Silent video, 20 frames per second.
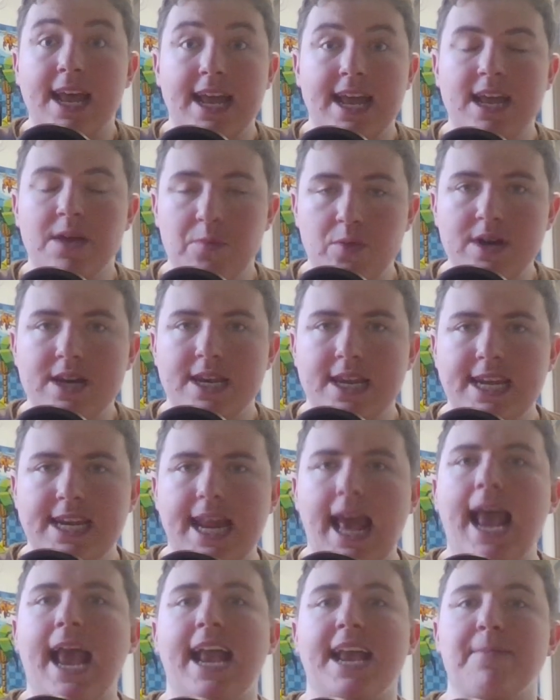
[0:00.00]
it would
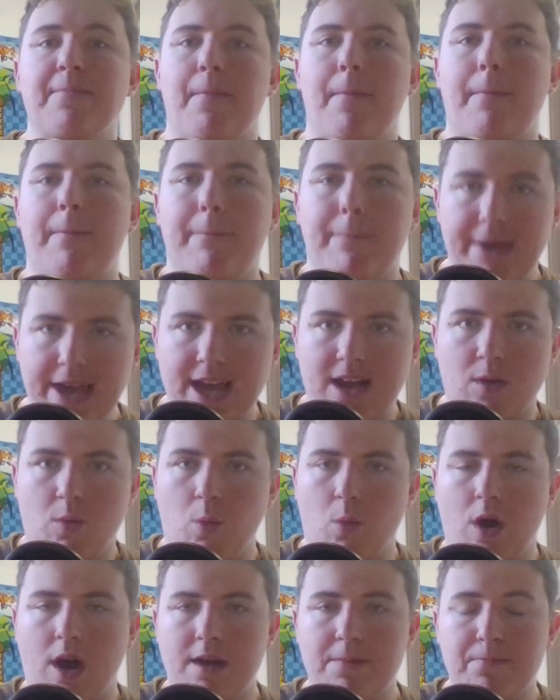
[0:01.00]
need a big
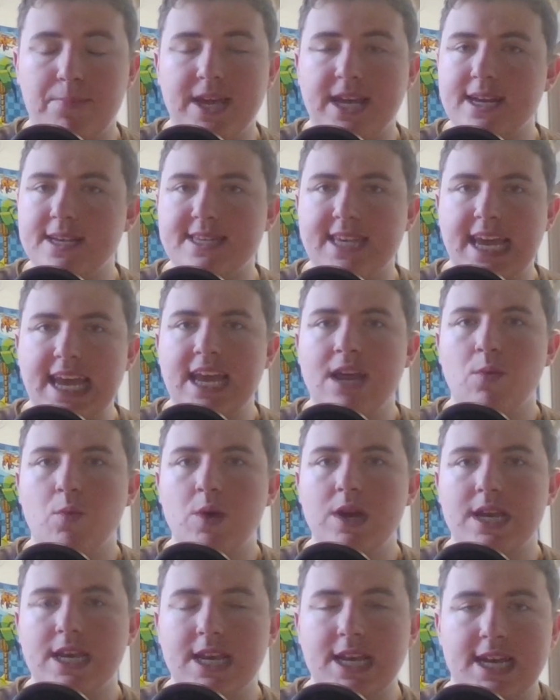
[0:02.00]
one, because it
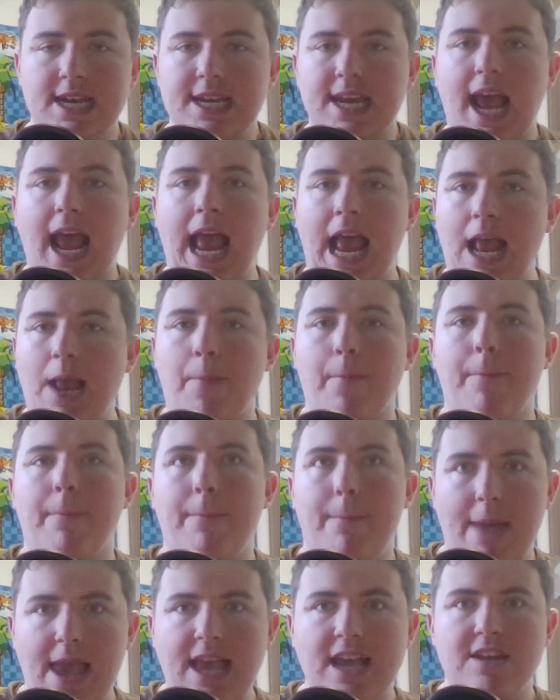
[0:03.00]
would need a
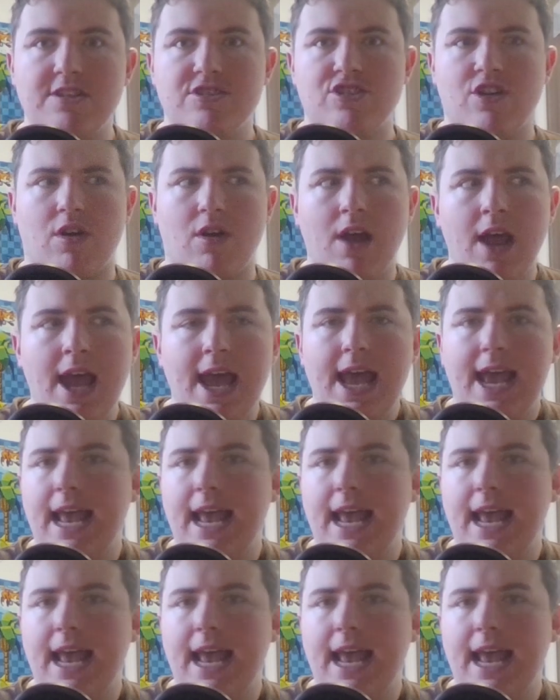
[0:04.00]
major,